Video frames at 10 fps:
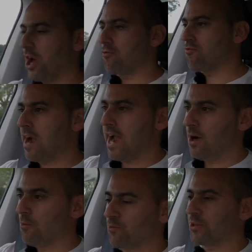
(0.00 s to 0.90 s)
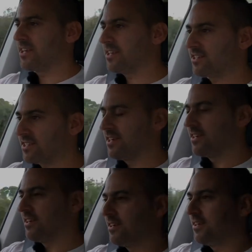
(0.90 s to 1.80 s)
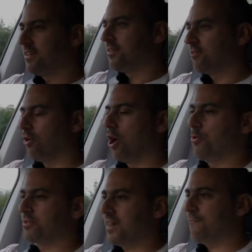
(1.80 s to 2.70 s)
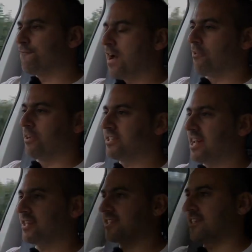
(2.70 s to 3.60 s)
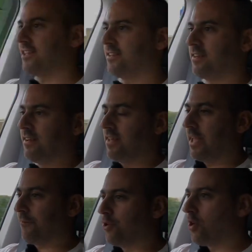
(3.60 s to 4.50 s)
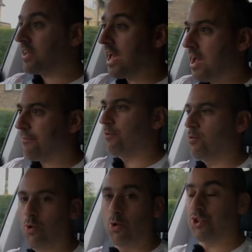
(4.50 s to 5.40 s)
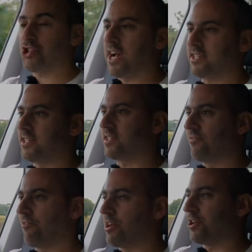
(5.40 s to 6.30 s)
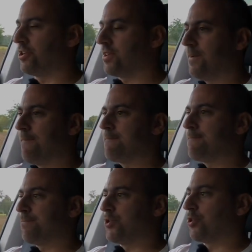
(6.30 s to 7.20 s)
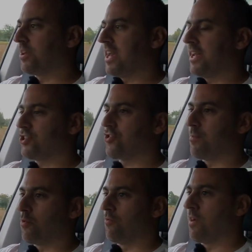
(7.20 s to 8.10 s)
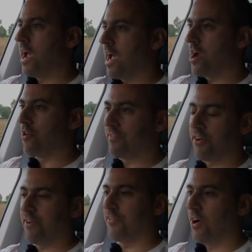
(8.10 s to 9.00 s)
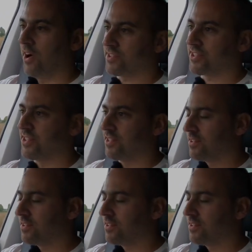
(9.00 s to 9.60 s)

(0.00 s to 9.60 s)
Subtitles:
Around these roads, they're very testing. If you're not careful or the chassis isn't very good, you can get in trouble very, very fast.